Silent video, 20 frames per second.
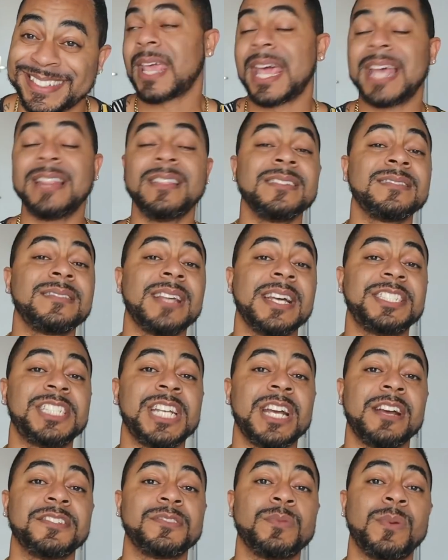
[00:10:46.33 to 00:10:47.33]
It looks like
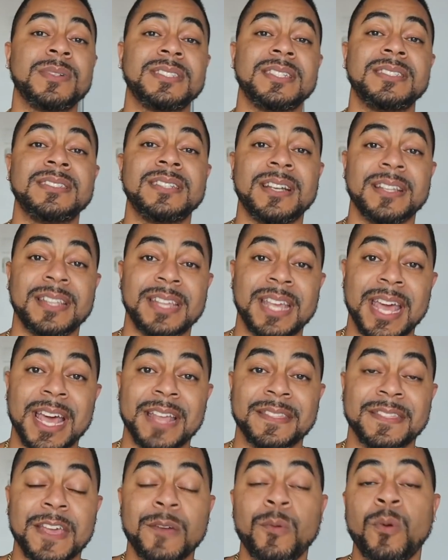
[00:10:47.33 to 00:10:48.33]
Cherish wasn't done
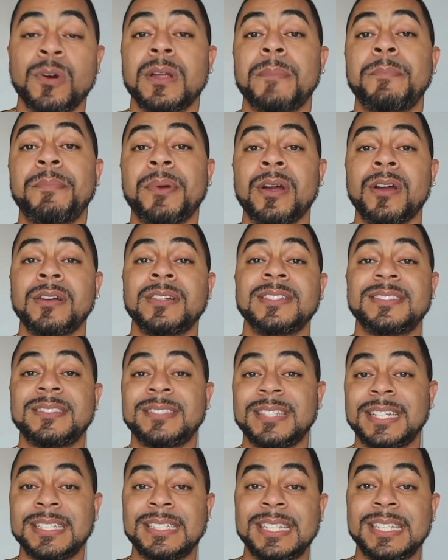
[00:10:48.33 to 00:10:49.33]
yet. They want to burn a
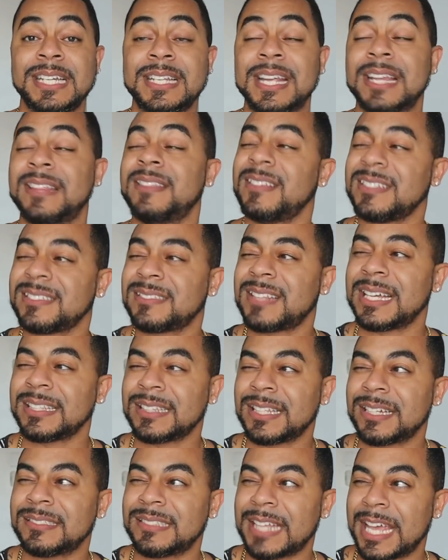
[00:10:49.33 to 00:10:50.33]
C D that looks like
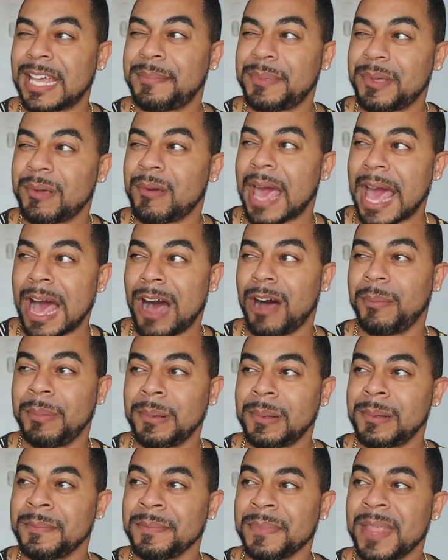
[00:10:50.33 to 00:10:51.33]
their debut
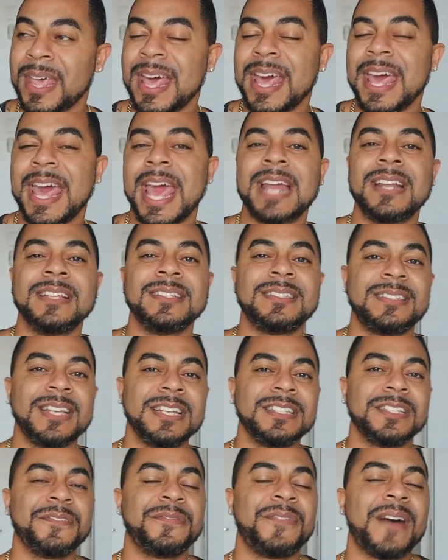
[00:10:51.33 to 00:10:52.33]
album, and it
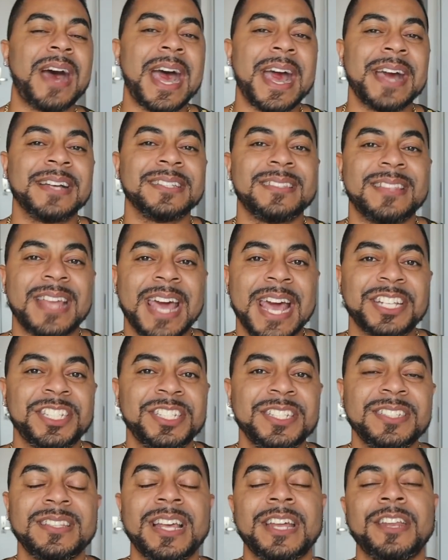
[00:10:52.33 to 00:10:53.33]
signifies that
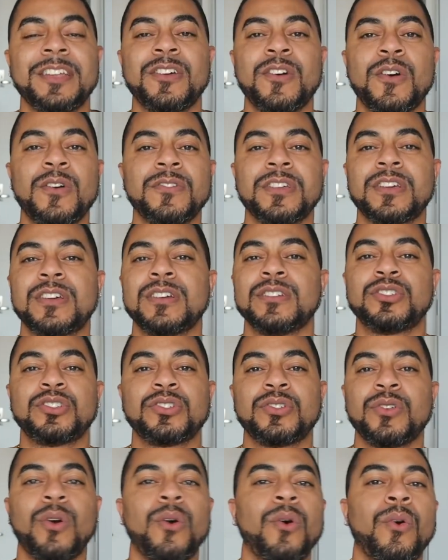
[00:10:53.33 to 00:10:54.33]
she's letting go of the
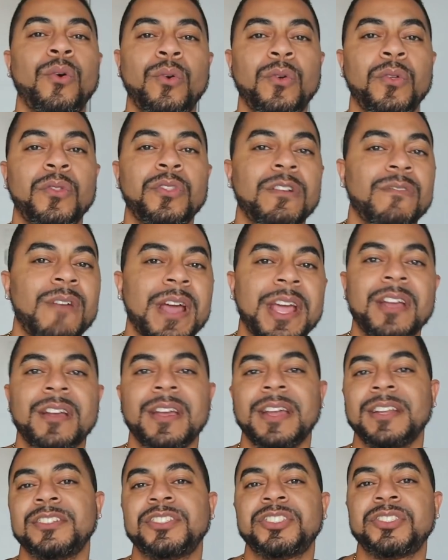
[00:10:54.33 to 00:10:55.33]
control the record
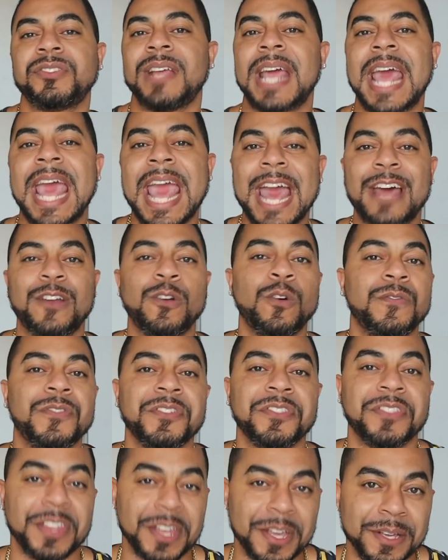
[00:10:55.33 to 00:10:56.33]
industry had over
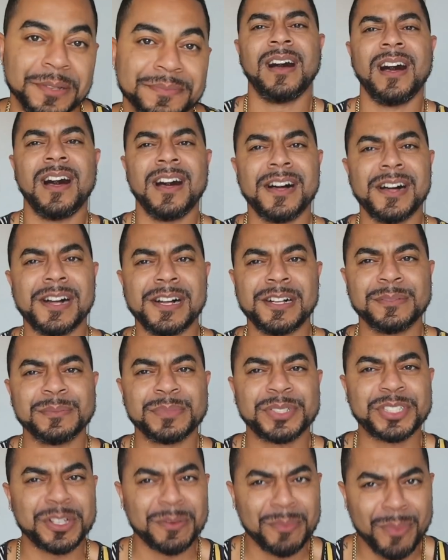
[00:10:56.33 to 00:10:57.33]
them. Um,
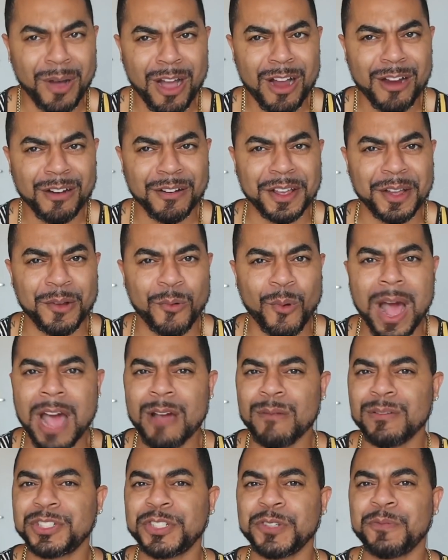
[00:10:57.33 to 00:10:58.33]
Shamari,
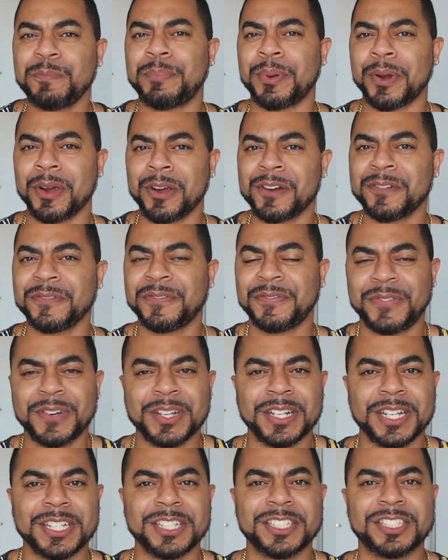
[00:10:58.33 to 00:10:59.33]
why would you burn
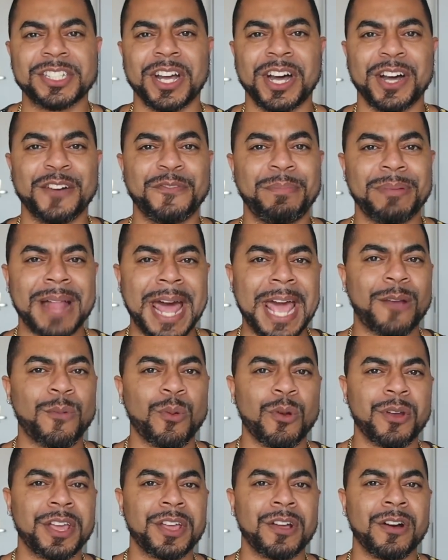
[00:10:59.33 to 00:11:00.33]
footage of Black
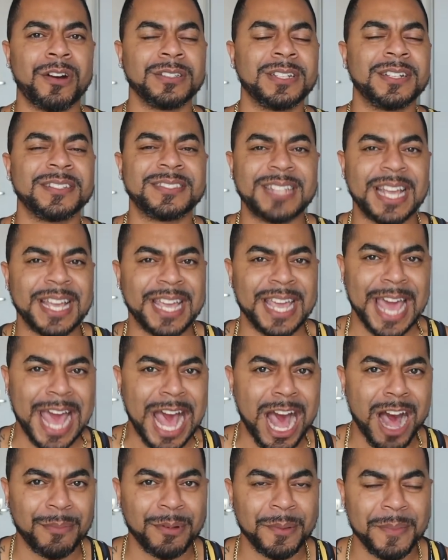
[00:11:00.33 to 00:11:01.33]
working on their second
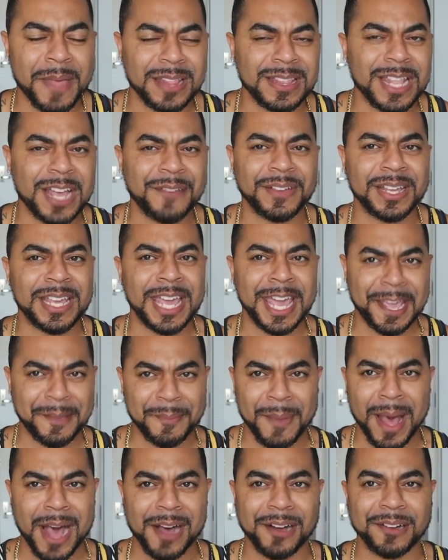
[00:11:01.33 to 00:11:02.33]
album that never
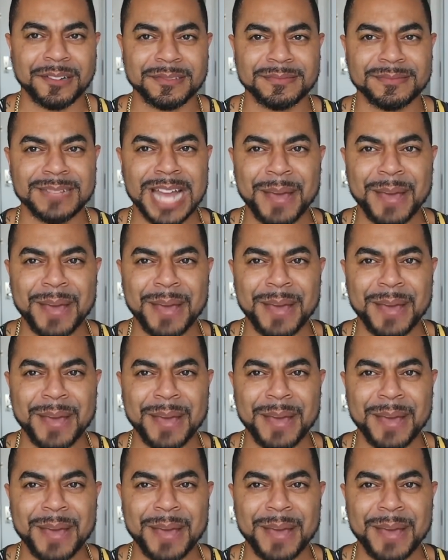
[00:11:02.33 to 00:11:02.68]
came out?